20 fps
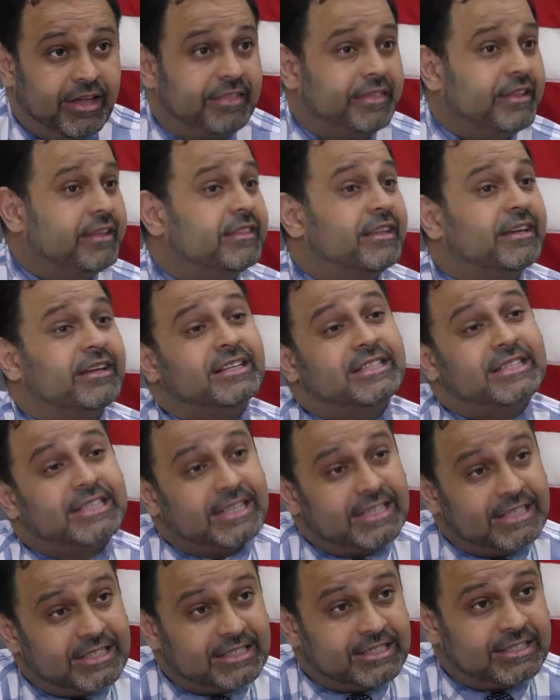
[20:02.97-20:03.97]
They think it's
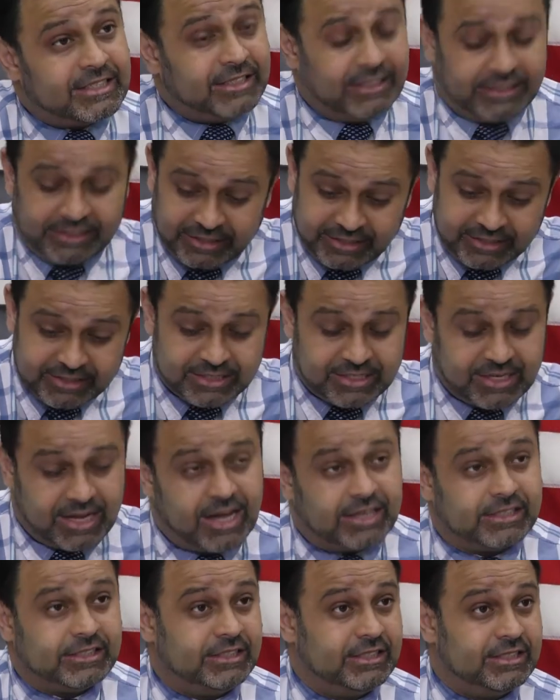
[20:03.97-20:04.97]
easy. It is
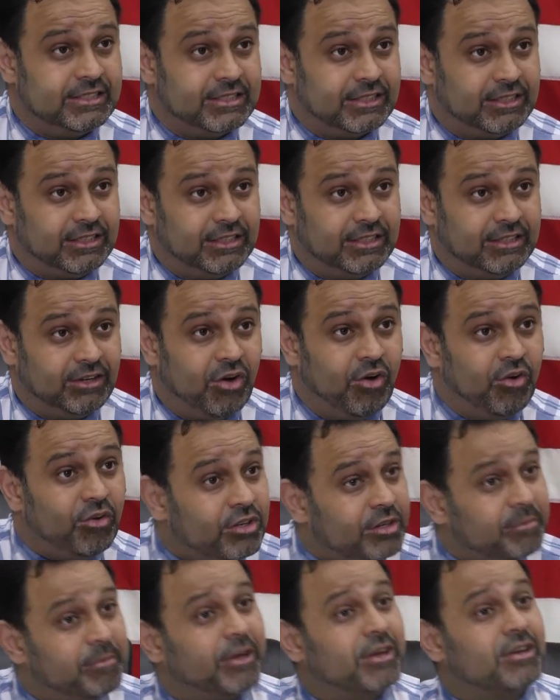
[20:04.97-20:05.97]
not easy.
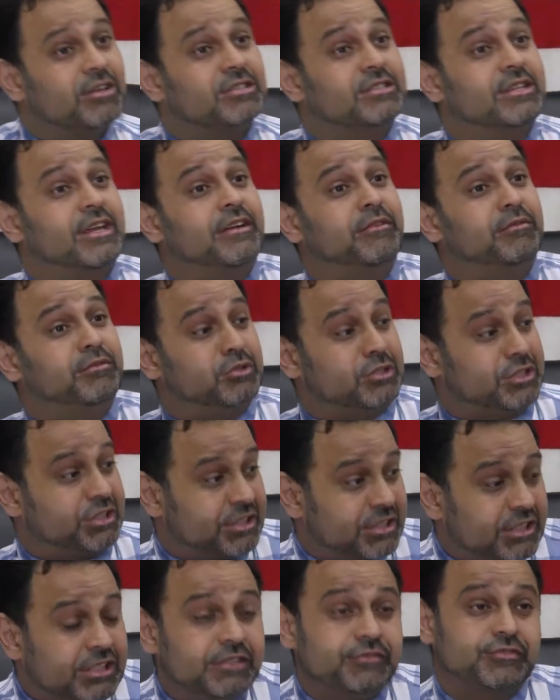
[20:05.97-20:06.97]
Only because they have
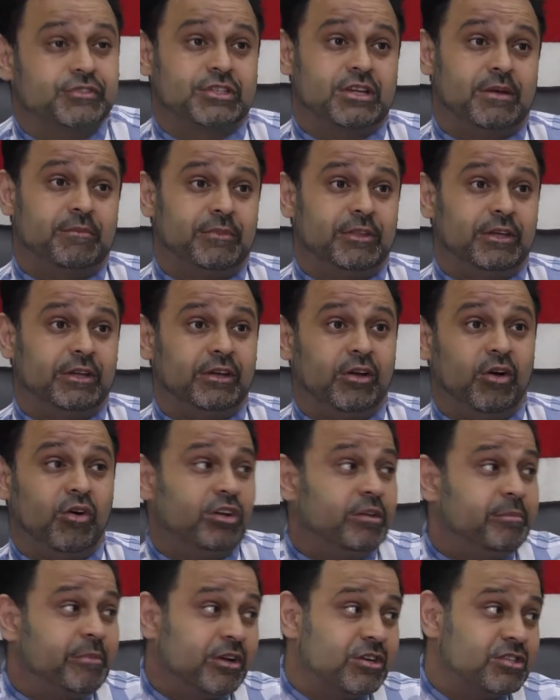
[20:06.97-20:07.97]
received something,
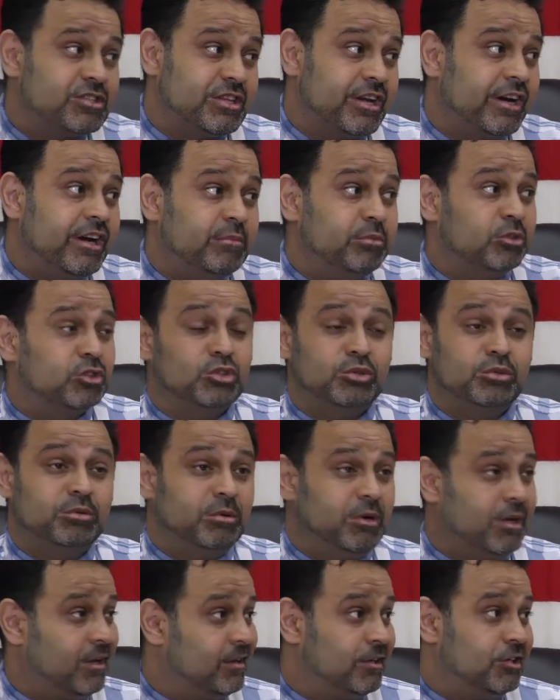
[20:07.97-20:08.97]
only because they're able
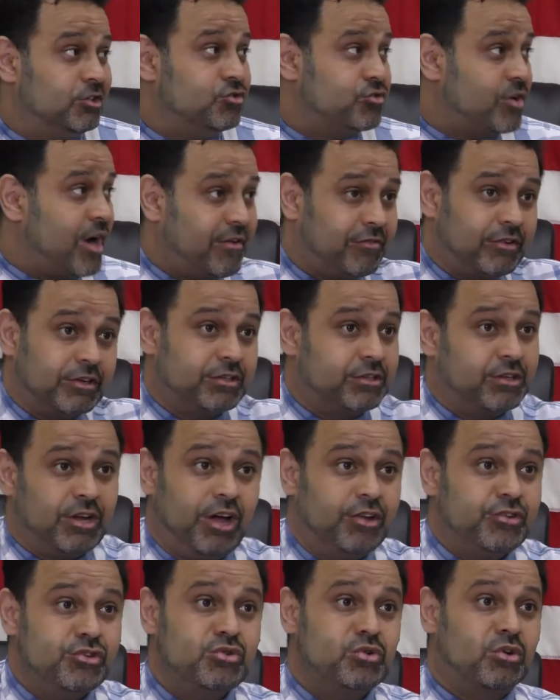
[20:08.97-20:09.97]
to drive
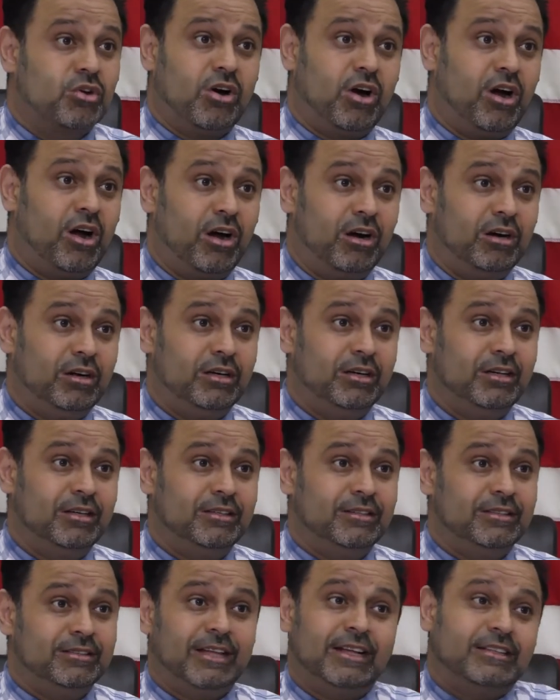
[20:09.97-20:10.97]
a new car,
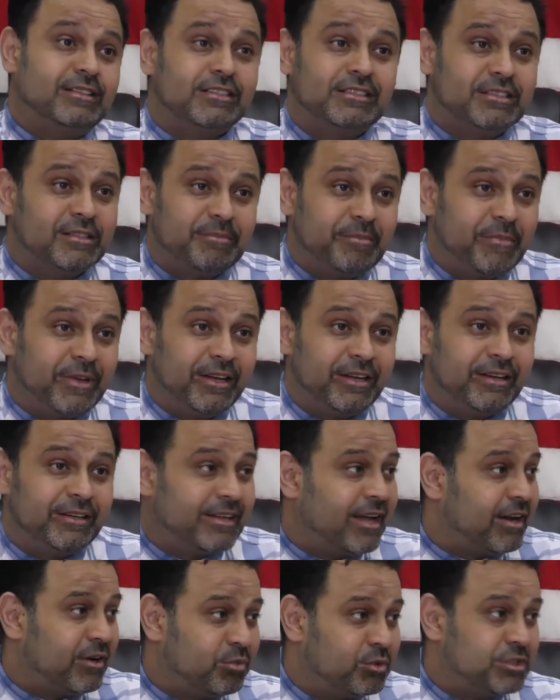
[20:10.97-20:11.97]
that doesn't mean
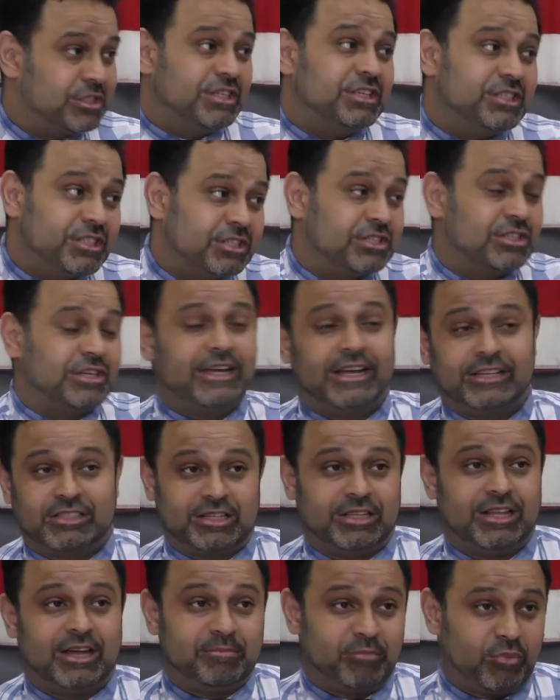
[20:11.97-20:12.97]
that it was easy to get
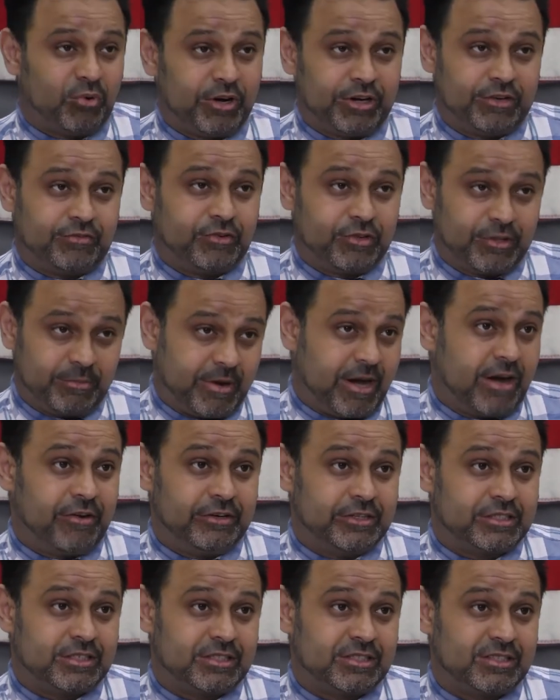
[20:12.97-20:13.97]
to that point for the
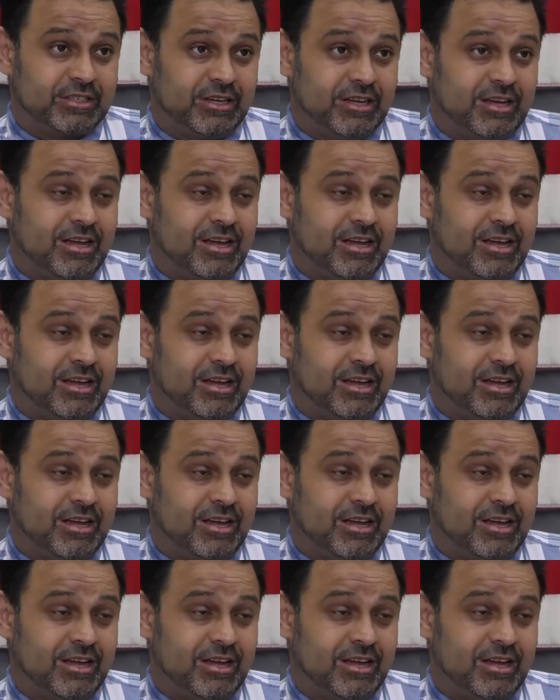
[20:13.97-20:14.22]
parents.